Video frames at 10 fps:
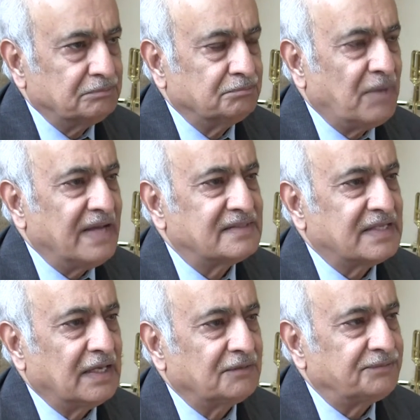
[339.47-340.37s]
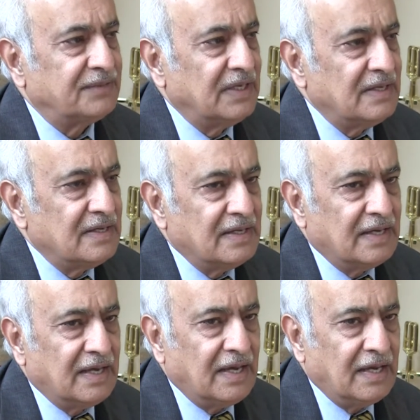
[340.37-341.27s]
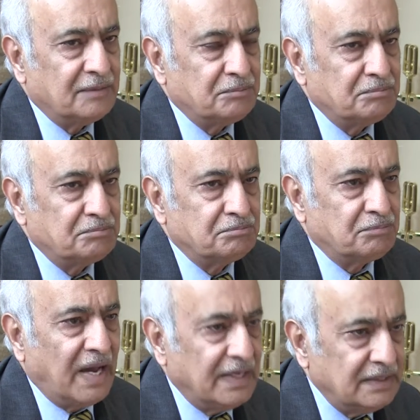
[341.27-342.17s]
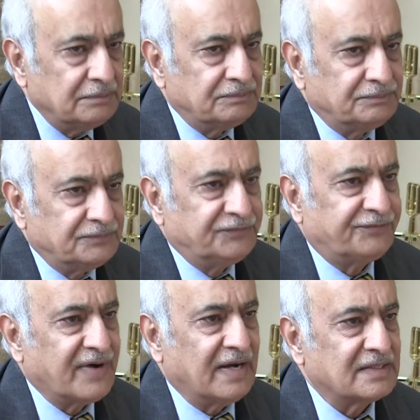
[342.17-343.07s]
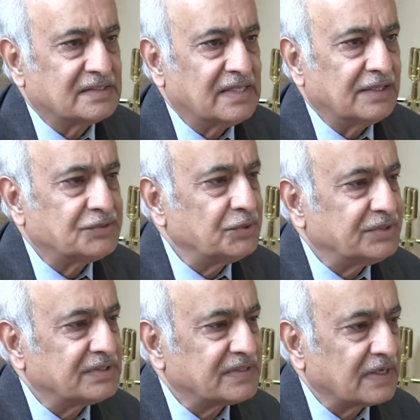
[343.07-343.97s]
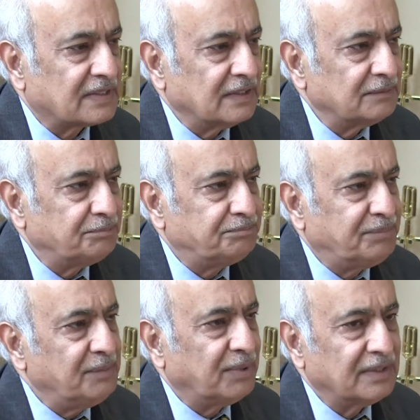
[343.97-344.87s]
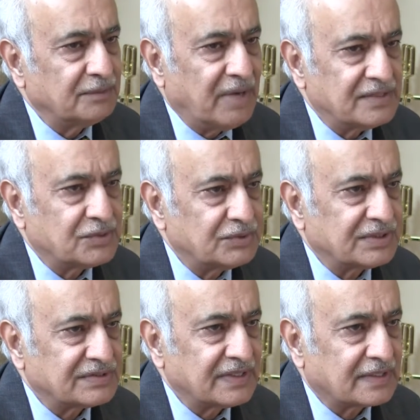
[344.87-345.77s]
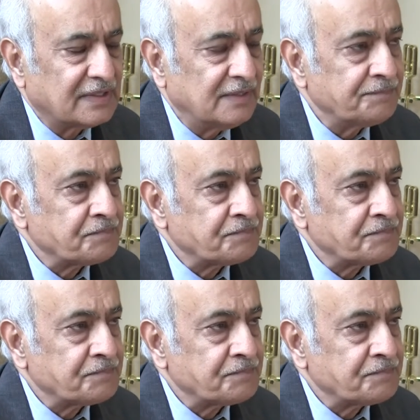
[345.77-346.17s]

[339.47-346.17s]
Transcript: myself and my friends and social circle, people in my social circle,